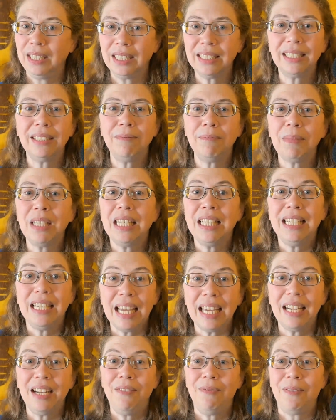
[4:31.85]
doesn't mean
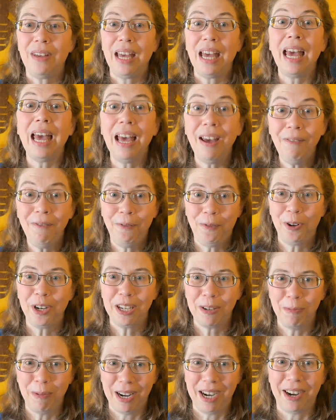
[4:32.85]
native
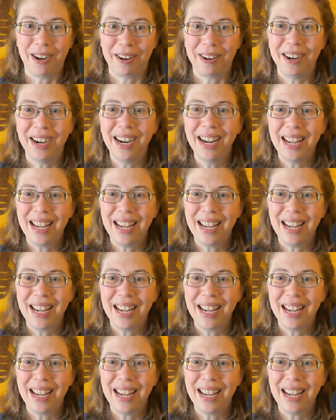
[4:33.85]
everywhere.